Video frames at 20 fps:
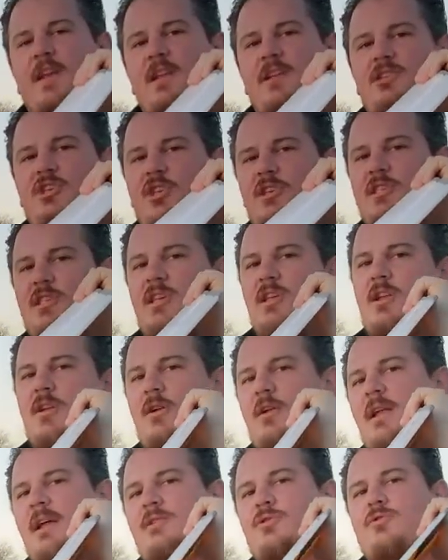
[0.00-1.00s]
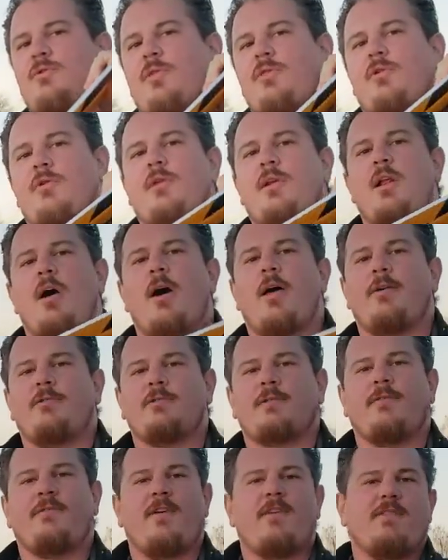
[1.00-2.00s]
and it's just, you know, an extra
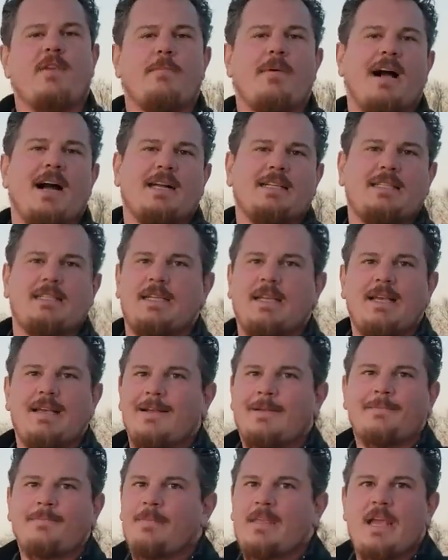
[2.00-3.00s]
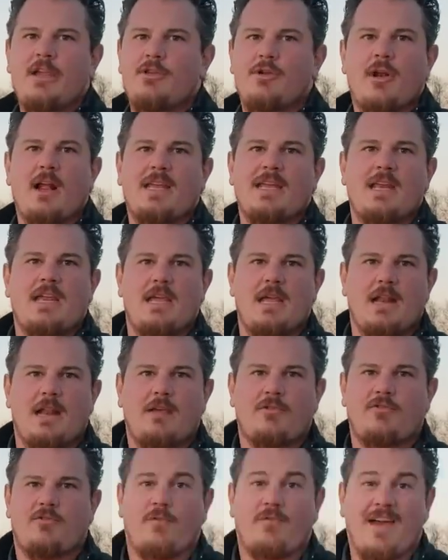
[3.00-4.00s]
$30 or 50 bucks and you're not getting an
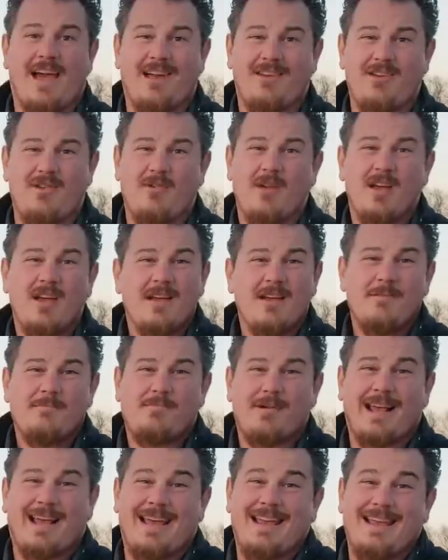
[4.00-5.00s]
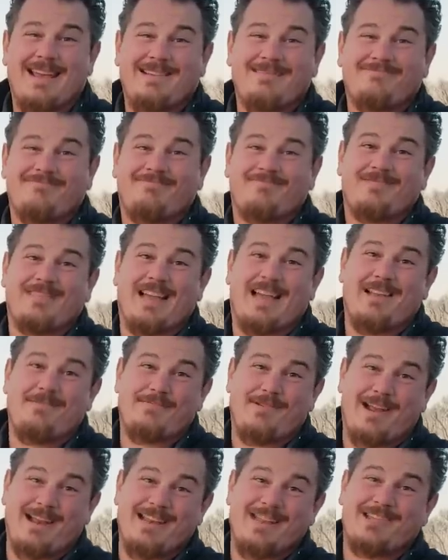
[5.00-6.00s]
extra value. But I'd
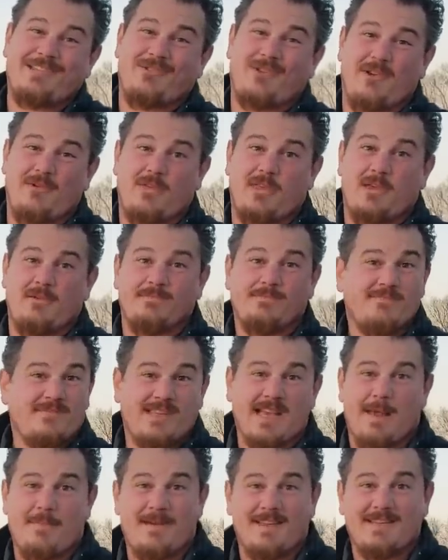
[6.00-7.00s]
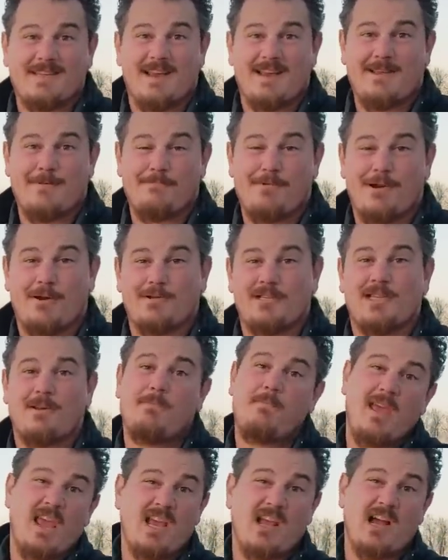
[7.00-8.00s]
probably disagree with you. Side-by-side
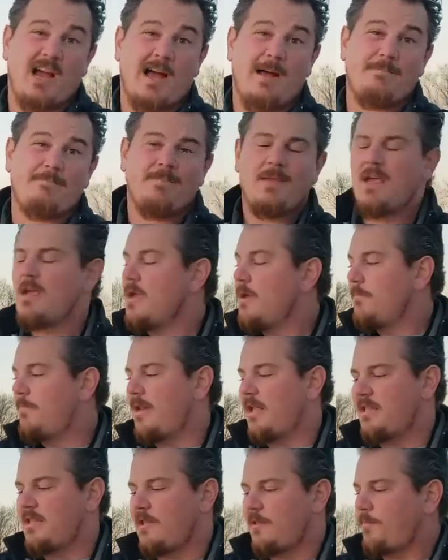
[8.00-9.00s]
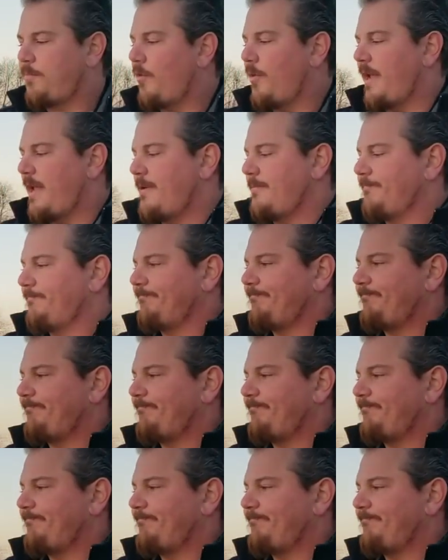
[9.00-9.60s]
comparison may come, but at this point,